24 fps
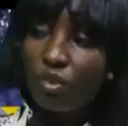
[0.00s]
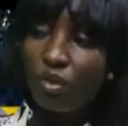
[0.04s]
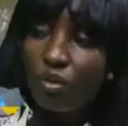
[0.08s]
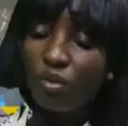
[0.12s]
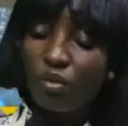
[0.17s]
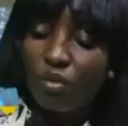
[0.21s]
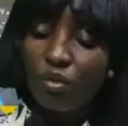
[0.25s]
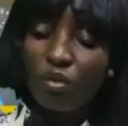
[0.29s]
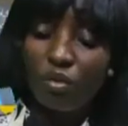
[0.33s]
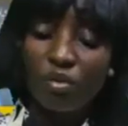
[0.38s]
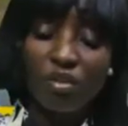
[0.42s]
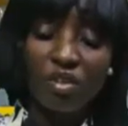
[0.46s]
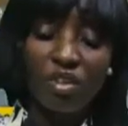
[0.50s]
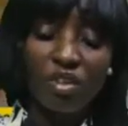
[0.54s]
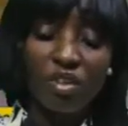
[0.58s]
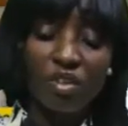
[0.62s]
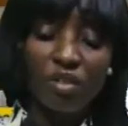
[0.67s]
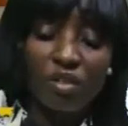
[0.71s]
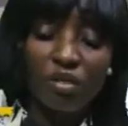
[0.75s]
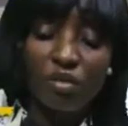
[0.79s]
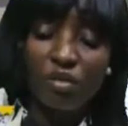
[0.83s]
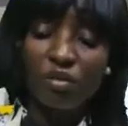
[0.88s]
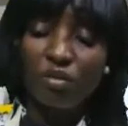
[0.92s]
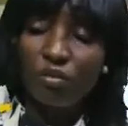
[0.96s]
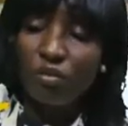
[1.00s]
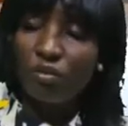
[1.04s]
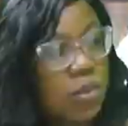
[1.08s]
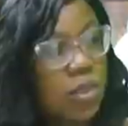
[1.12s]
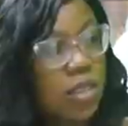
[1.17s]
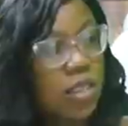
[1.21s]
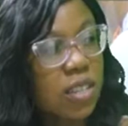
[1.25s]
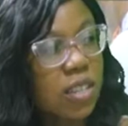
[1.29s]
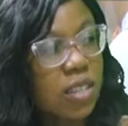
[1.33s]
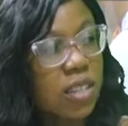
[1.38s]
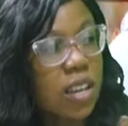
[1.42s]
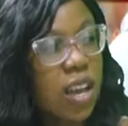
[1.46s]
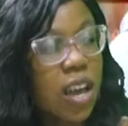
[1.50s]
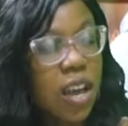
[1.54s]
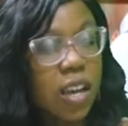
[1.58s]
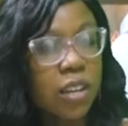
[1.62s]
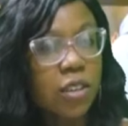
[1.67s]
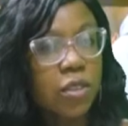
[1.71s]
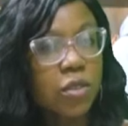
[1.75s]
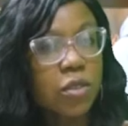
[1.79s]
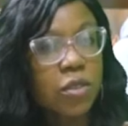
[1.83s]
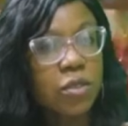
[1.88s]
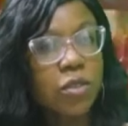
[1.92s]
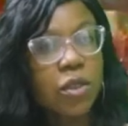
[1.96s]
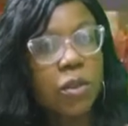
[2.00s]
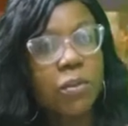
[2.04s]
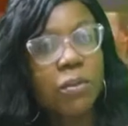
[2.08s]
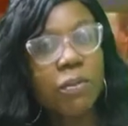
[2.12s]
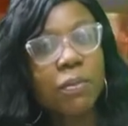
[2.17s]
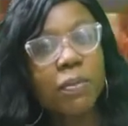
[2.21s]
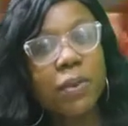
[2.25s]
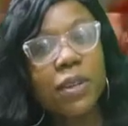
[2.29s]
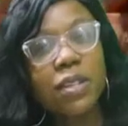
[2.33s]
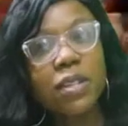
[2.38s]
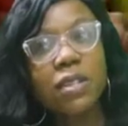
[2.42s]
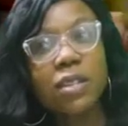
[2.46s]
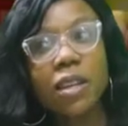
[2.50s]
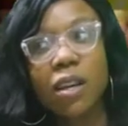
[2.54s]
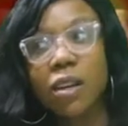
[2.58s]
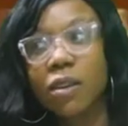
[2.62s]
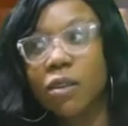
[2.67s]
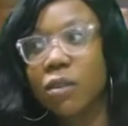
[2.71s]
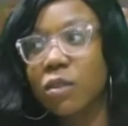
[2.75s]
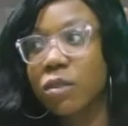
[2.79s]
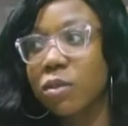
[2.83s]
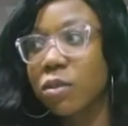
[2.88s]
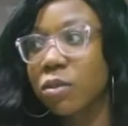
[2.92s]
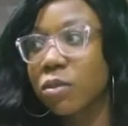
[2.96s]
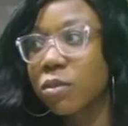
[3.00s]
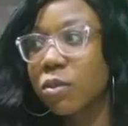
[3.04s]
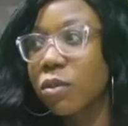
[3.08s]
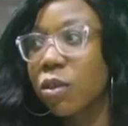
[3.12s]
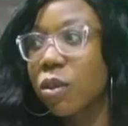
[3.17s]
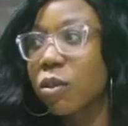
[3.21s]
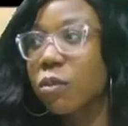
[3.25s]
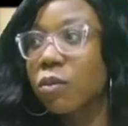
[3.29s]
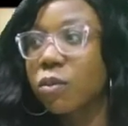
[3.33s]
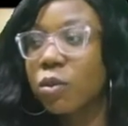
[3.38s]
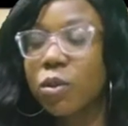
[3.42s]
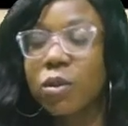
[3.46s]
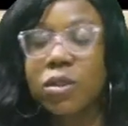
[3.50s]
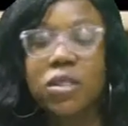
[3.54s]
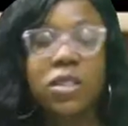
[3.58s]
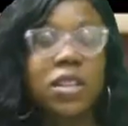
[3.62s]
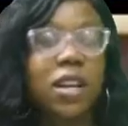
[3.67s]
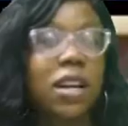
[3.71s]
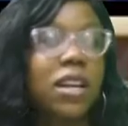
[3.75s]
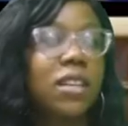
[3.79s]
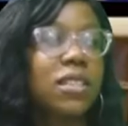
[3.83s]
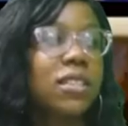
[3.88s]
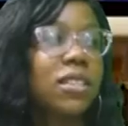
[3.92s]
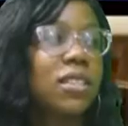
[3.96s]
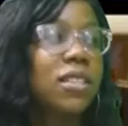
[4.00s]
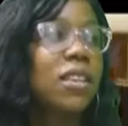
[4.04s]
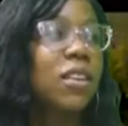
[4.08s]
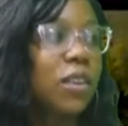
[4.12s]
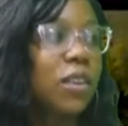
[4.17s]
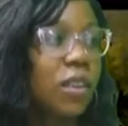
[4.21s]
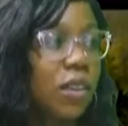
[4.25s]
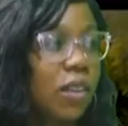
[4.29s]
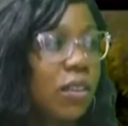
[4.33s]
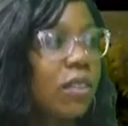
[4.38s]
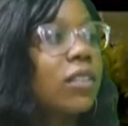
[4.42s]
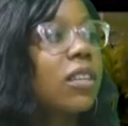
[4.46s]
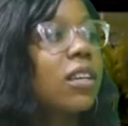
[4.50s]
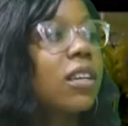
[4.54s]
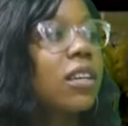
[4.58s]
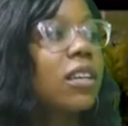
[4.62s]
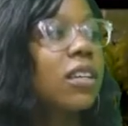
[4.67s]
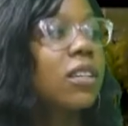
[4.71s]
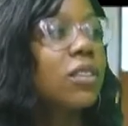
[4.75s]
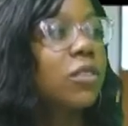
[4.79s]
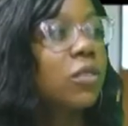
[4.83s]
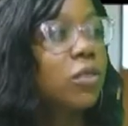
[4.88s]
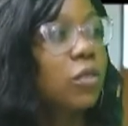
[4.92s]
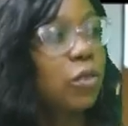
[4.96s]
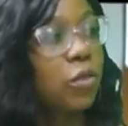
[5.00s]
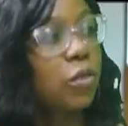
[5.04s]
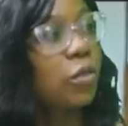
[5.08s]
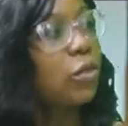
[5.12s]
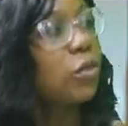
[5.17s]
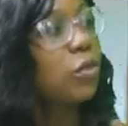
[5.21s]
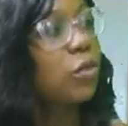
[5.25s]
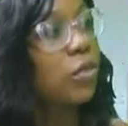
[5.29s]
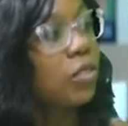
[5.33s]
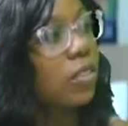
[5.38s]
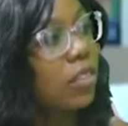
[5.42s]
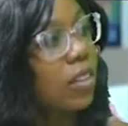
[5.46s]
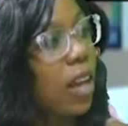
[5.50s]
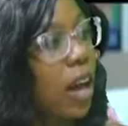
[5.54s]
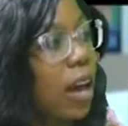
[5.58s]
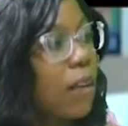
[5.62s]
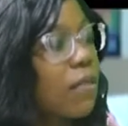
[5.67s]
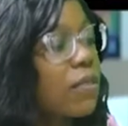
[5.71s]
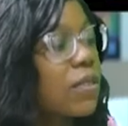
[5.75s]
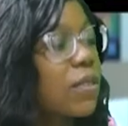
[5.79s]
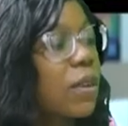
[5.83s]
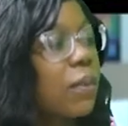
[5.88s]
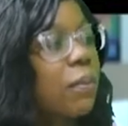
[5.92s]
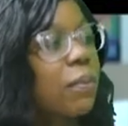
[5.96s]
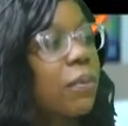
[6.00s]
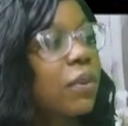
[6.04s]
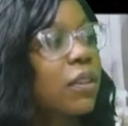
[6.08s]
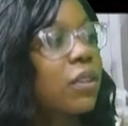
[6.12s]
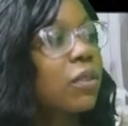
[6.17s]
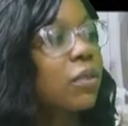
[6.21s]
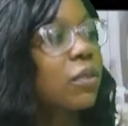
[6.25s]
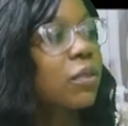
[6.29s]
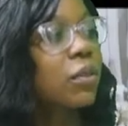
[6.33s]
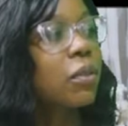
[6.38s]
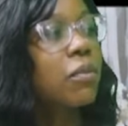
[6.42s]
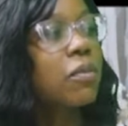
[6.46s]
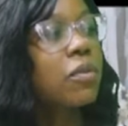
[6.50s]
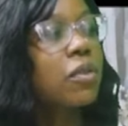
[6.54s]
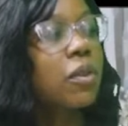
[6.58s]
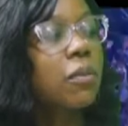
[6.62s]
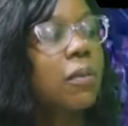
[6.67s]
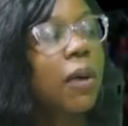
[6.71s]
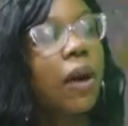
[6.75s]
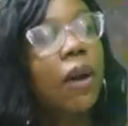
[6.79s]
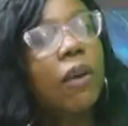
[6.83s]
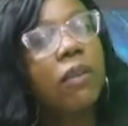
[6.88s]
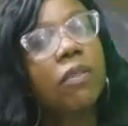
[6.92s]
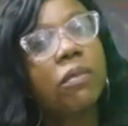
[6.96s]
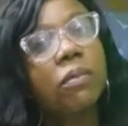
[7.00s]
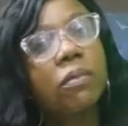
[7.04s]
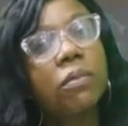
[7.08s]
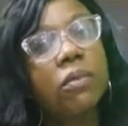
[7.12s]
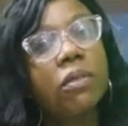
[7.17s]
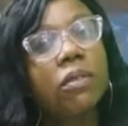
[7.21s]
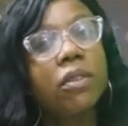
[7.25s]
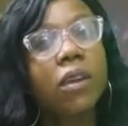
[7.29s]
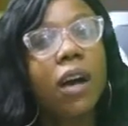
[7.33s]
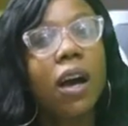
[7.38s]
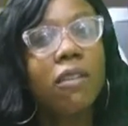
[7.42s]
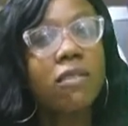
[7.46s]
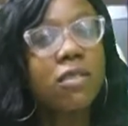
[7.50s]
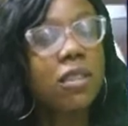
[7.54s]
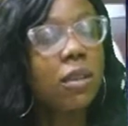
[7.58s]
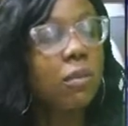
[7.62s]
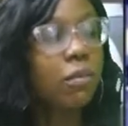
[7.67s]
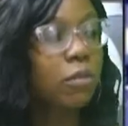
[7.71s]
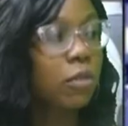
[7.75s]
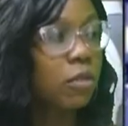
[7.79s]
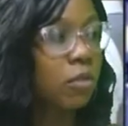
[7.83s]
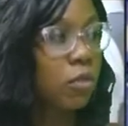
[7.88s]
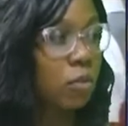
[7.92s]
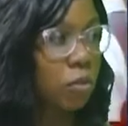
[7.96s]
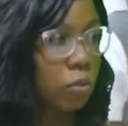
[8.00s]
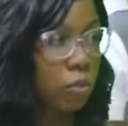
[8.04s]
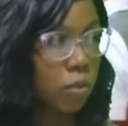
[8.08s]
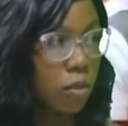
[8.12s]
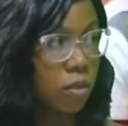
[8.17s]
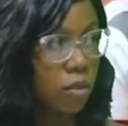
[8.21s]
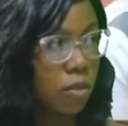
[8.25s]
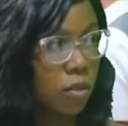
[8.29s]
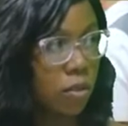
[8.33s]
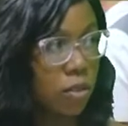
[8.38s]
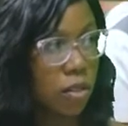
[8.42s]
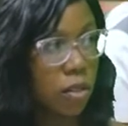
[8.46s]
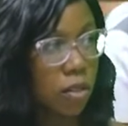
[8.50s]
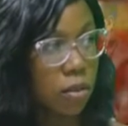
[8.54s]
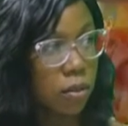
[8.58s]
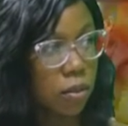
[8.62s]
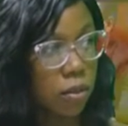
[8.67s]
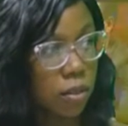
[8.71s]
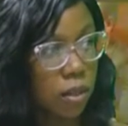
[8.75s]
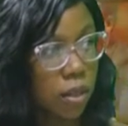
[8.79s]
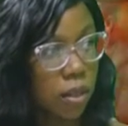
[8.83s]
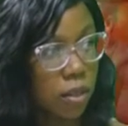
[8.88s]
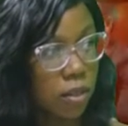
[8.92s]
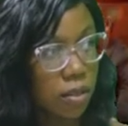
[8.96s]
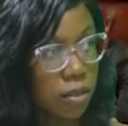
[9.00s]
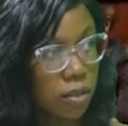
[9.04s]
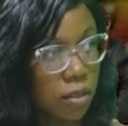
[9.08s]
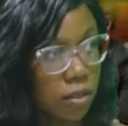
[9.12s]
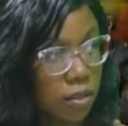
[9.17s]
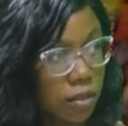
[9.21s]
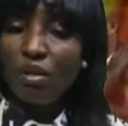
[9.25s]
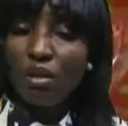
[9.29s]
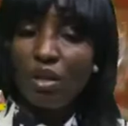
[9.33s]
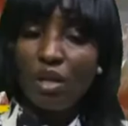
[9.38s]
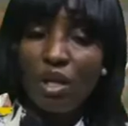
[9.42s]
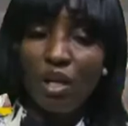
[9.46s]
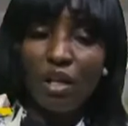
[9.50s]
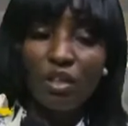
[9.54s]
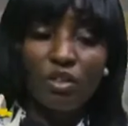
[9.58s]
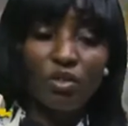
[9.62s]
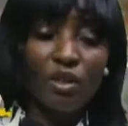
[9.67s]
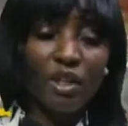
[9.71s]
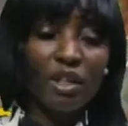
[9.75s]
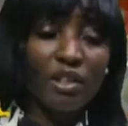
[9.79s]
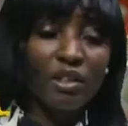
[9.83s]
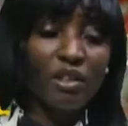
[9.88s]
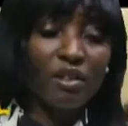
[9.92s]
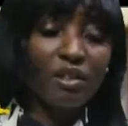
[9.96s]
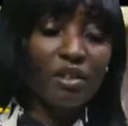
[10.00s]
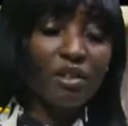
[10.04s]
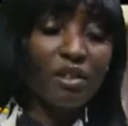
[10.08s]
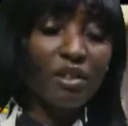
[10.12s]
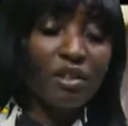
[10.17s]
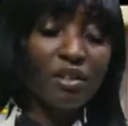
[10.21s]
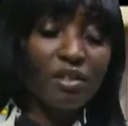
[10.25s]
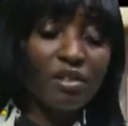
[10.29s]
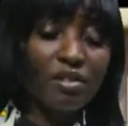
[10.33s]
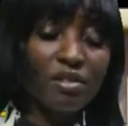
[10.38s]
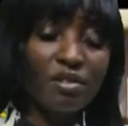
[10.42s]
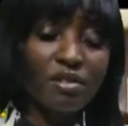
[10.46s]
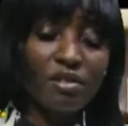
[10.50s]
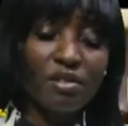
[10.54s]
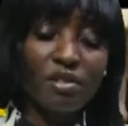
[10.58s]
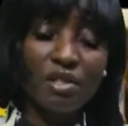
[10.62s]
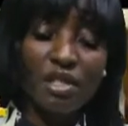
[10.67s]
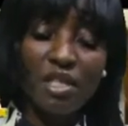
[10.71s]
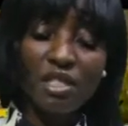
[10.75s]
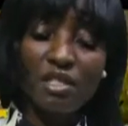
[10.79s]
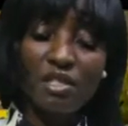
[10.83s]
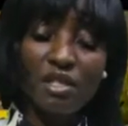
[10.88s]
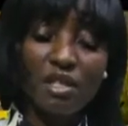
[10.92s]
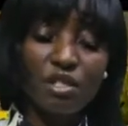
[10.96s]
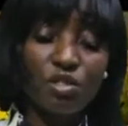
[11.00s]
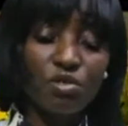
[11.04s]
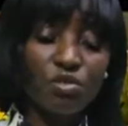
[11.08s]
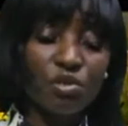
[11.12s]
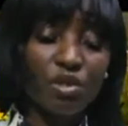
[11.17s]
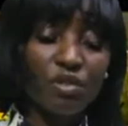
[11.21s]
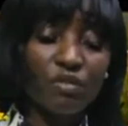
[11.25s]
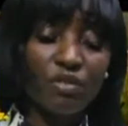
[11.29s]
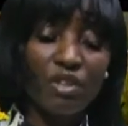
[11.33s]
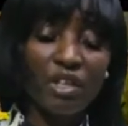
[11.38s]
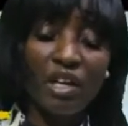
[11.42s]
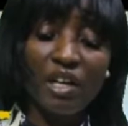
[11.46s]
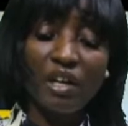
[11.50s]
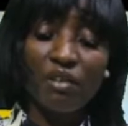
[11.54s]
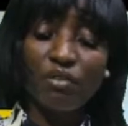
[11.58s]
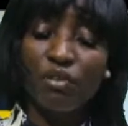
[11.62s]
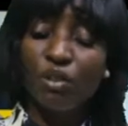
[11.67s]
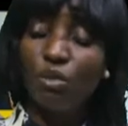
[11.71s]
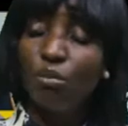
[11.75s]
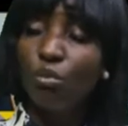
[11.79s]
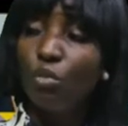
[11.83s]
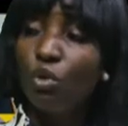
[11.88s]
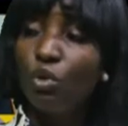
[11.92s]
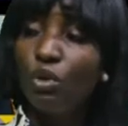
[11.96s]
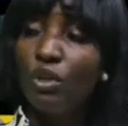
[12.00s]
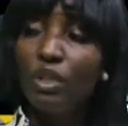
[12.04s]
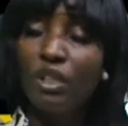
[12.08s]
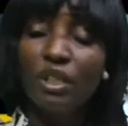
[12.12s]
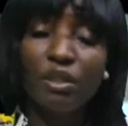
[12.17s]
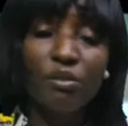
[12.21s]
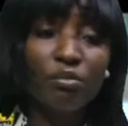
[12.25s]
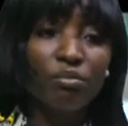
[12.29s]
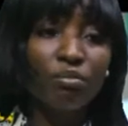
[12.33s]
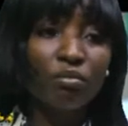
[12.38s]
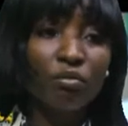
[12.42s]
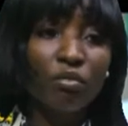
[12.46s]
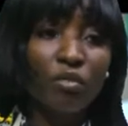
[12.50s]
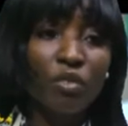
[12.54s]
Is it necessary? You know, some persons are school of thought that okay, you don't have separate room, somehow you don't have separate room. What's your take on that? Actually, it's necessary if they have the money.